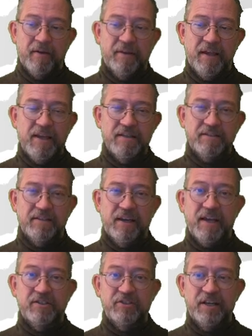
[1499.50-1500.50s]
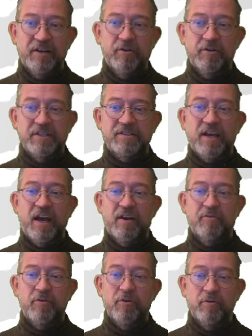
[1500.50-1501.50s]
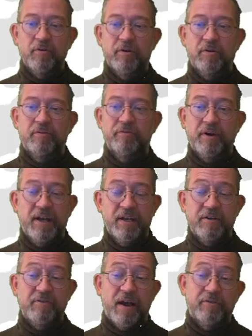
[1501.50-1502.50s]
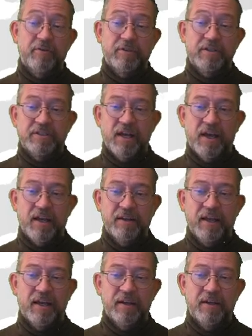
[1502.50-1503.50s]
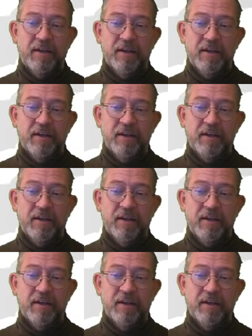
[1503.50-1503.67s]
there is a general design rule for any graphical design that